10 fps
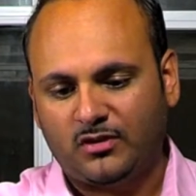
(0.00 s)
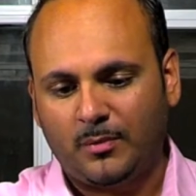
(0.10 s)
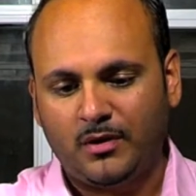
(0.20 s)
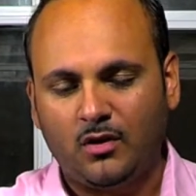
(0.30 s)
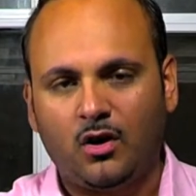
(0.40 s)

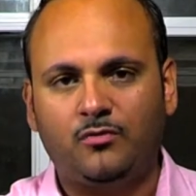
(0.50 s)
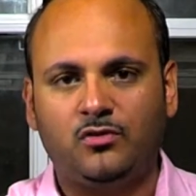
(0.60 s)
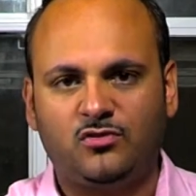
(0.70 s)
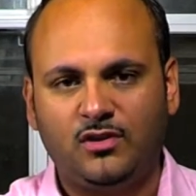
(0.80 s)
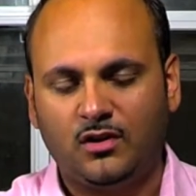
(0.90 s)
coming off. You'll
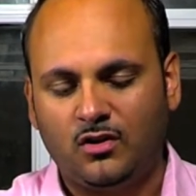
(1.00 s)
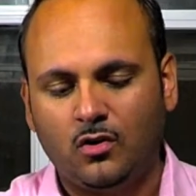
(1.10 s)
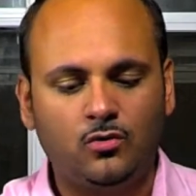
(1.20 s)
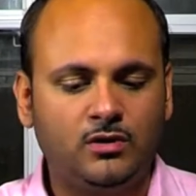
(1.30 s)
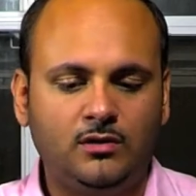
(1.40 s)
see the
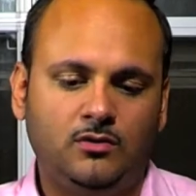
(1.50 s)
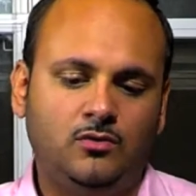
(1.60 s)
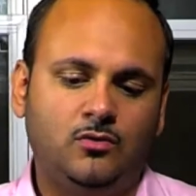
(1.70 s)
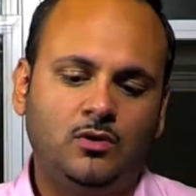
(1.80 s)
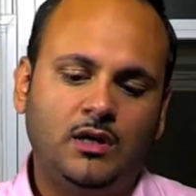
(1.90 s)
golden
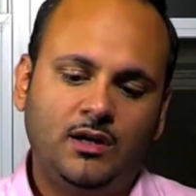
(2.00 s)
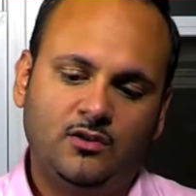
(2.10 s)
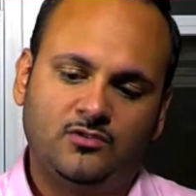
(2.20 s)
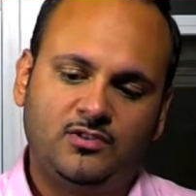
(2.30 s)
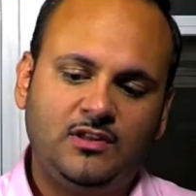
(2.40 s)
hue.
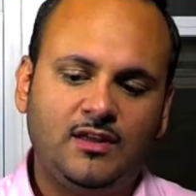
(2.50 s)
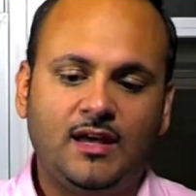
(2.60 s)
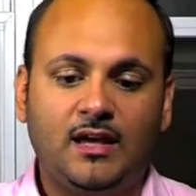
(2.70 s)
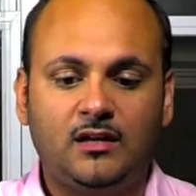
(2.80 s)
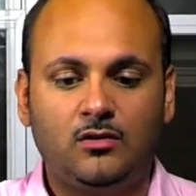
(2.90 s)
You'll see the
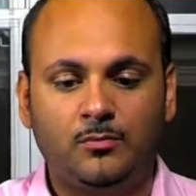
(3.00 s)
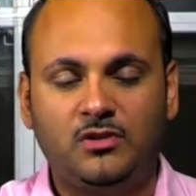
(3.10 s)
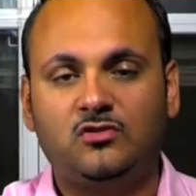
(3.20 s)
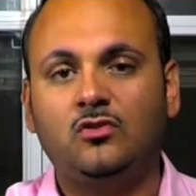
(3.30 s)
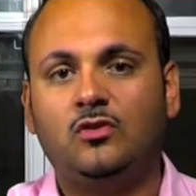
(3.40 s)
head. It'll be
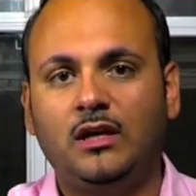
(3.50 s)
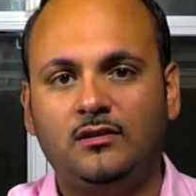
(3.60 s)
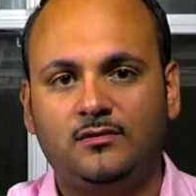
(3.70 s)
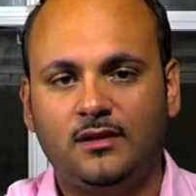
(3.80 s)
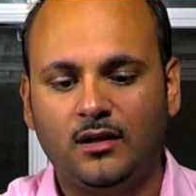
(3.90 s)

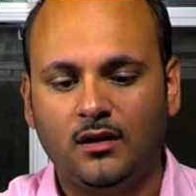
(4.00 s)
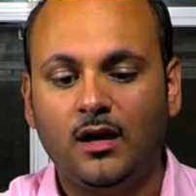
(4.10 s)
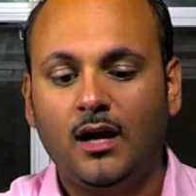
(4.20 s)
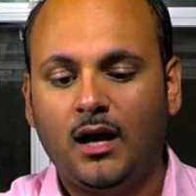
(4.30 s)
showcased there.